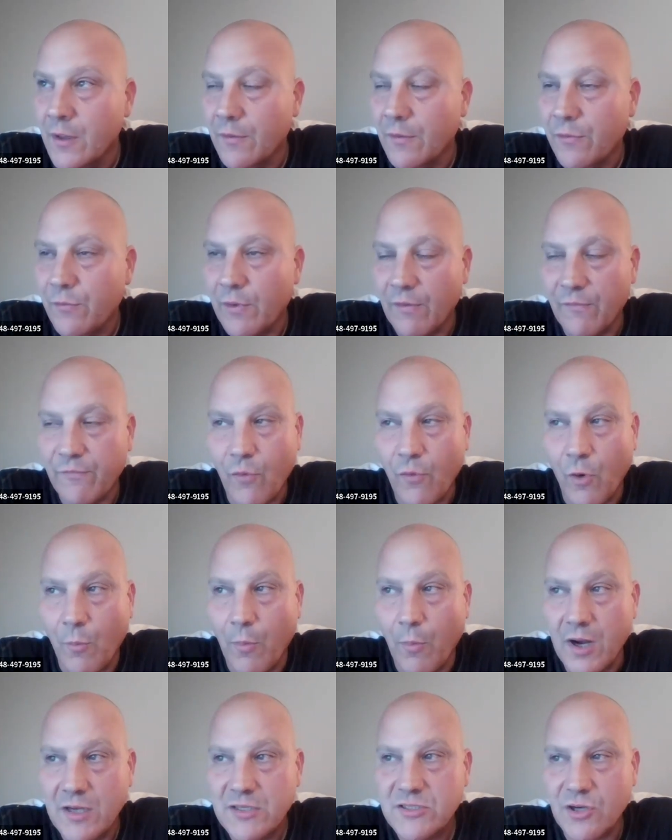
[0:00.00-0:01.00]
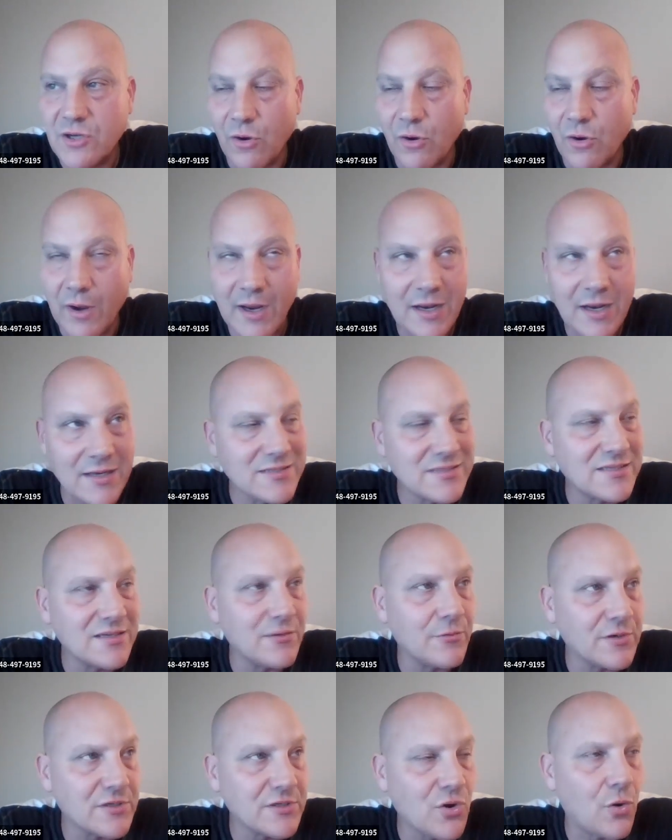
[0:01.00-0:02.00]
Three or four months ago. I got to see
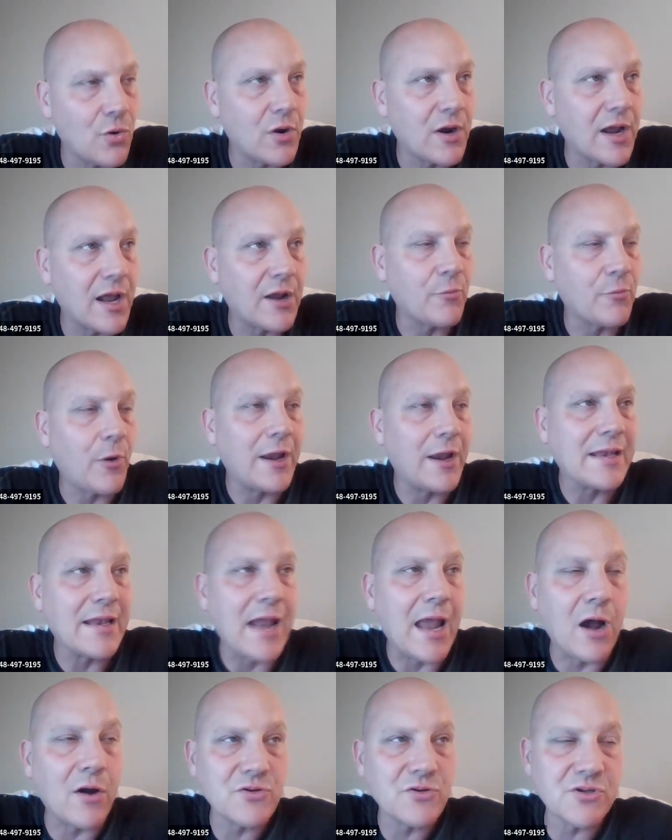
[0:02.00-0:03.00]
what's going on right now.